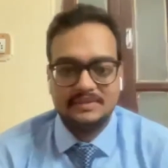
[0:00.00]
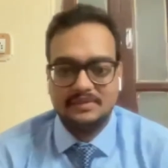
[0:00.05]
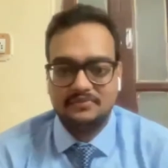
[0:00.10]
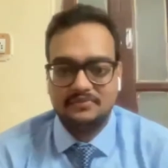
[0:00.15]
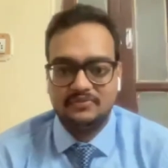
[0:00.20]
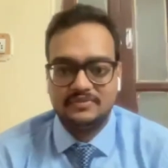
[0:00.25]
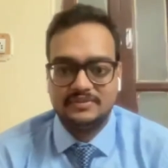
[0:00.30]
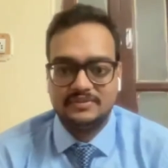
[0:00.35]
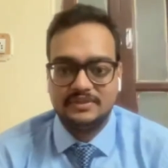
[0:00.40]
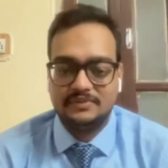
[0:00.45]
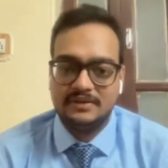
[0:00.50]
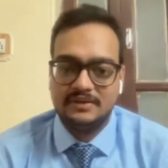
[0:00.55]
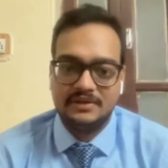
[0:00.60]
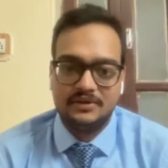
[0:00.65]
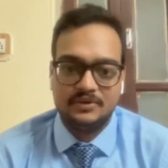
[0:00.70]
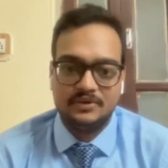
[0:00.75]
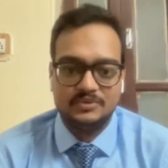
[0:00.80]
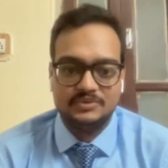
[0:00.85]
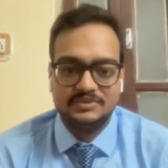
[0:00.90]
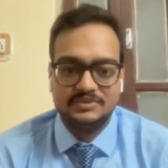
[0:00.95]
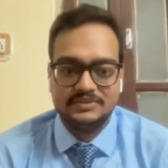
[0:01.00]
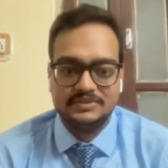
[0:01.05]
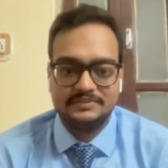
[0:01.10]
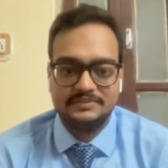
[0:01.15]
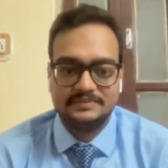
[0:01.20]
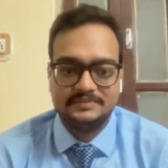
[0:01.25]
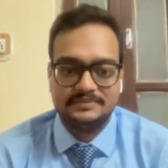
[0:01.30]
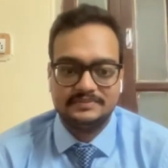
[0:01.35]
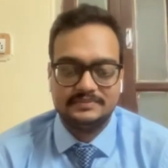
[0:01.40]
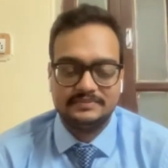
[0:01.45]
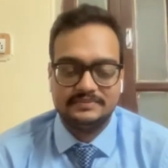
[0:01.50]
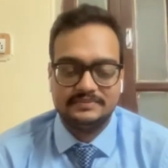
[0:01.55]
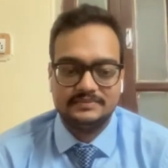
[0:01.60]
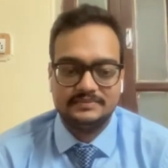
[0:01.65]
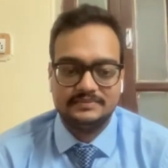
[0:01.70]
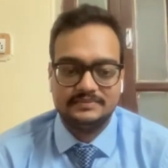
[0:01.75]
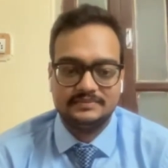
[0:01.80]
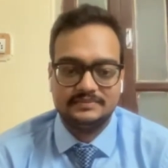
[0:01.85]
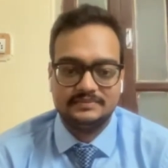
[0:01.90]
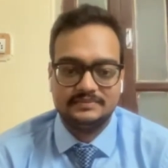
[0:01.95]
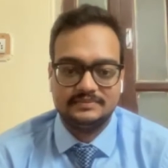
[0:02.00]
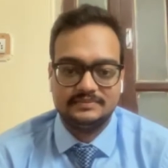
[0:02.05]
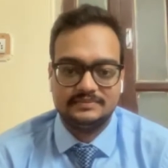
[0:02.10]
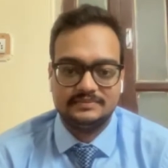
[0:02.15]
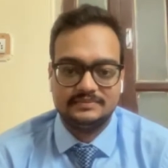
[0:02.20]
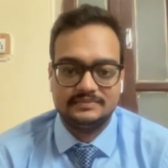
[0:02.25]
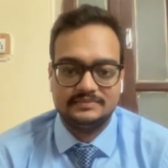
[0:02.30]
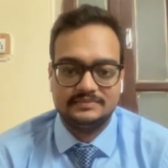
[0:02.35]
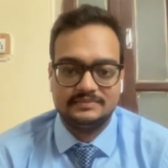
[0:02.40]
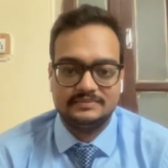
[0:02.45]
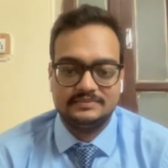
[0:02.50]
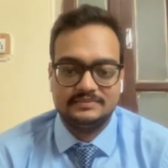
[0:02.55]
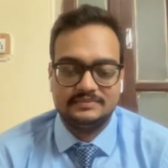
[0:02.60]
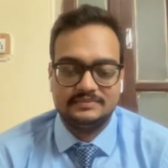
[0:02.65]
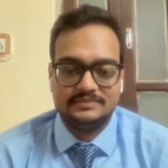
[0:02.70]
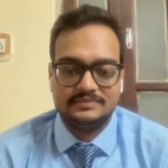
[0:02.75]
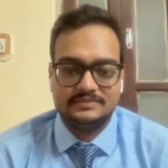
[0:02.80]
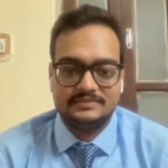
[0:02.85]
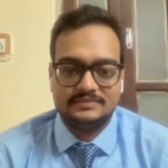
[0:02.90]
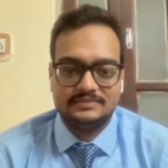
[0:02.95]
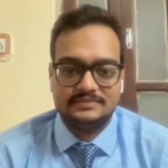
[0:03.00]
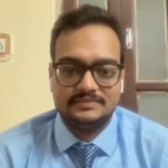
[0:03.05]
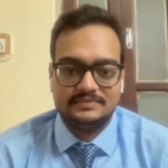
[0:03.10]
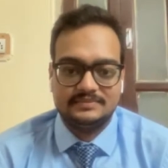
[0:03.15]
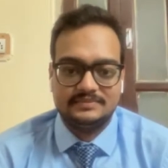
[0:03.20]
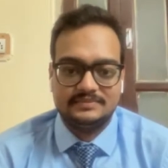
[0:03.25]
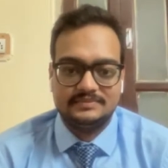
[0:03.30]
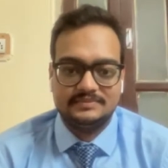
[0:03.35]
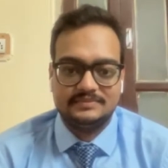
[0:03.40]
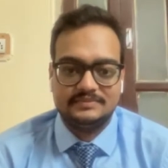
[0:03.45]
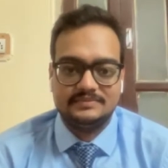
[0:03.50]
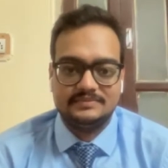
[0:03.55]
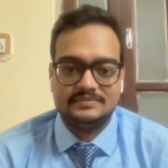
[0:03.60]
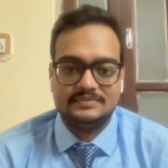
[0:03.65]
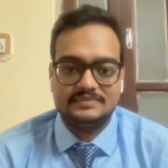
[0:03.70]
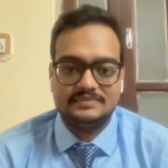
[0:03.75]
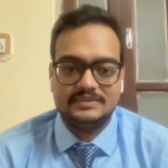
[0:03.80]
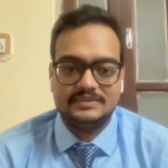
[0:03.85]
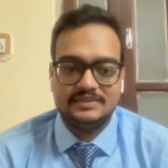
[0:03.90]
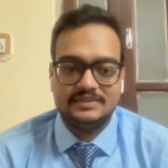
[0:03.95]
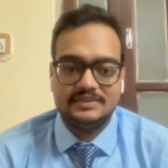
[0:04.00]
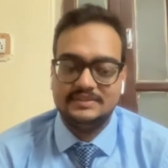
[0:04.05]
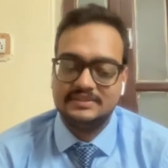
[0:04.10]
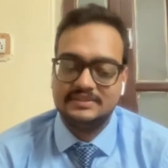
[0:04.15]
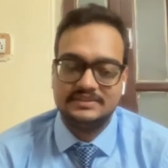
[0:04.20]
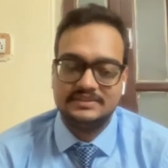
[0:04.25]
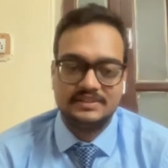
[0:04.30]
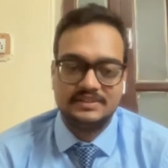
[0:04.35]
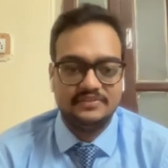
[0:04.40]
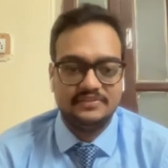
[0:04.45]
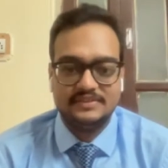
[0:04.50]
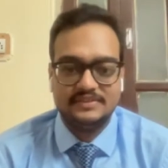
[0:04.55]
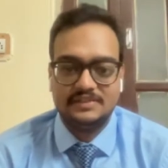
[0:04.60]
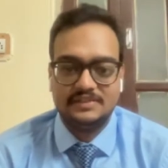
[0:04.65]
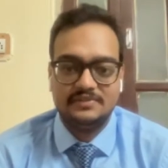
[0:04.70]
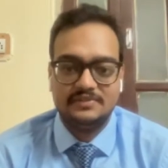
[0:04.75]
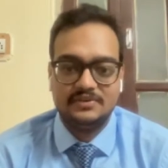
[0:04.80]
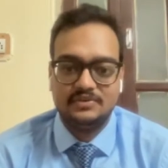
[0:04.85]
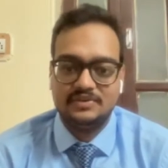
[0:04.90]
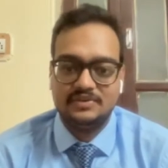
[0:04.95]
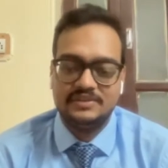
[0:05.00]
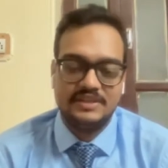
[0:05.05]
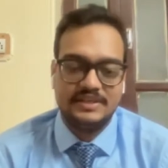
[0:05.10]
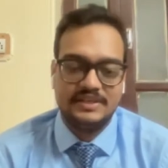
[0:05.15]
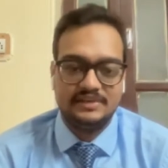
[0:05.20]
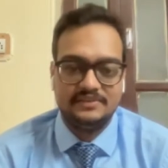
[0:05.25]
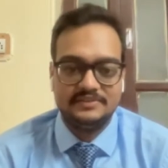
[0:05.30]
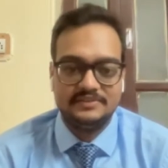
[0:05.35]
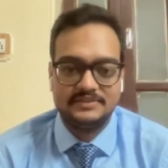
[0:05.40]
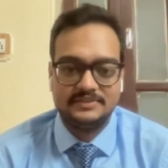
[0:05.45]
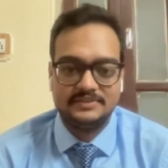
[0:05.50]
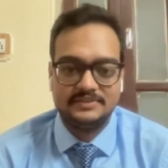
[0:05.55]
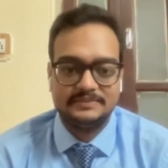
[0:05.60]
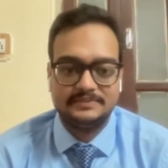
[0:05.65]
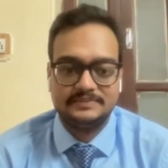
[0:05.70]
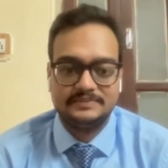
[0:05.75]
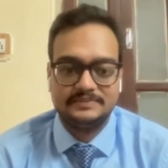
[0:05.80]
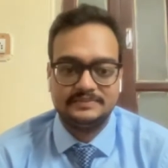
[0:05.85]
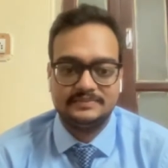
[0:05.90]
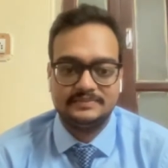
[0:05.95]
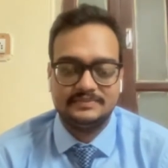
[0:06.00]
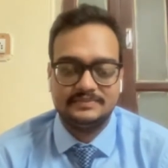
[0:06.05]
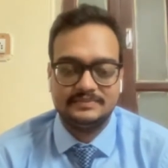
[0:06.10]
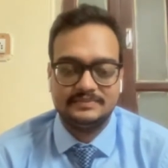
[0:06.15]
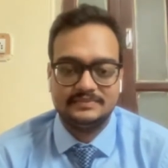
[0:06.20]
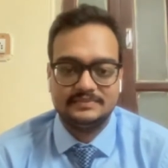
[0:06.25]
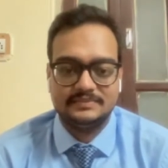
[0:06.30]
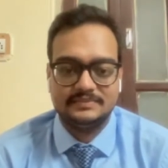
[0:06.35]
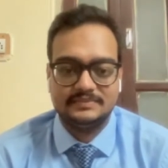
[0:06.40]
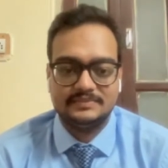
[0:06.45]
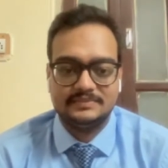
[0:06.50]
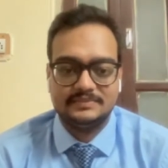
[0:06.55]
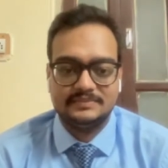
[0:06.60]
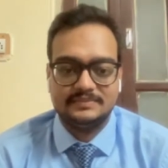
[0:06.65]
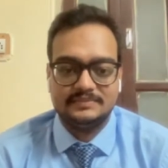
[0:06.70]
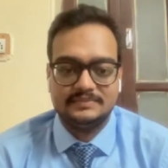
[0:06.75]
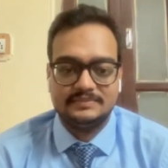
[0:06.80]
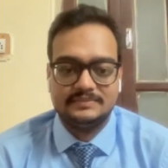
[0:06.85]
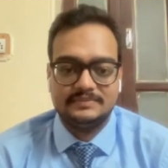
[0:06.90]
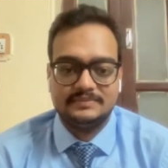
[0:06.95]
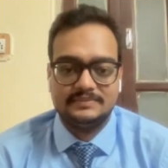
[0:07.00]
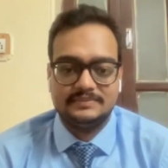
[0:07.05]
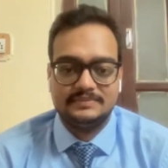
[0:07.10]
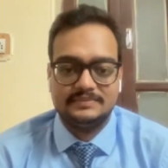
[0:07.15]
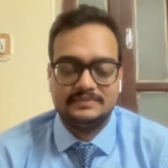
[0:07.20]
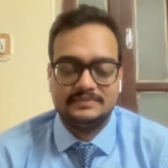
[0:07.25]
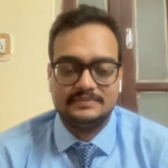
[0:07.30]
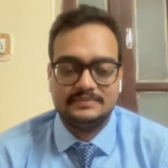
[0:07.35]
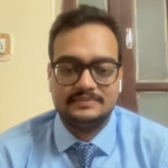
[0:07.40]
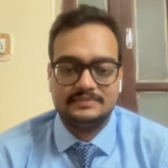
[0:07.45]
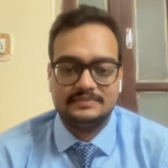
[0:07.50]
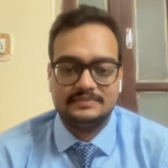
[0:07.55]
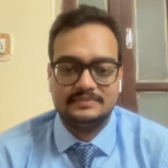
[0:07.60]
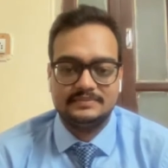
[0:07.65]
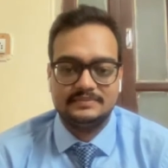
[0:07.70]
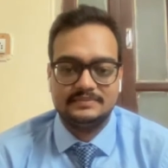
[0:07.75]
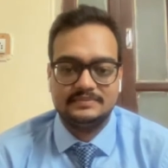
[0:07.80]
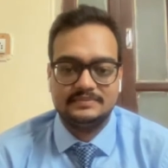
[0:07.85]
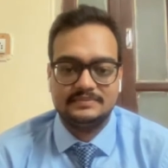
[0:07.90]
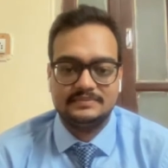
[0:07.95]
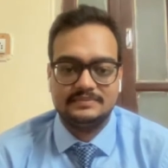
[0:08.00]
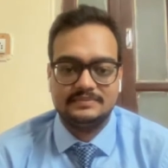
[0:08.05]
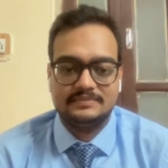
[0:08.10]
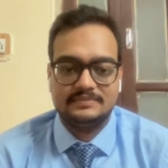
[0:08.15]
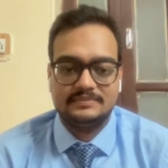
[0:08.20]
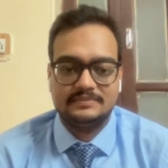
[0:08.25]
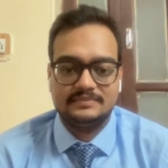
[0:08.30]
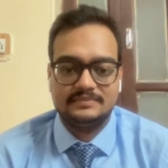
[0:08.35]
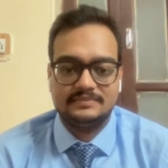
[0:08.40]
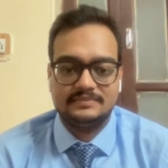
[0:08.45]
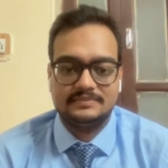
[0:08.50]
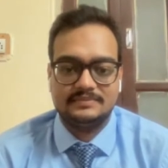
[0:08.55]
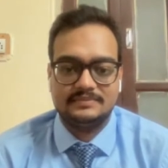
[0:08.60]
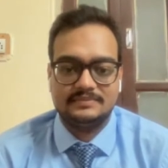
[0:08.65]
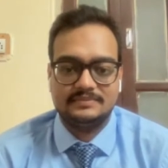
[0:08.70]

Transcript: have surface level I know sir. Yes please. Yes sir, surface level knowledge I have sir. Okay, surface level knowledge you have.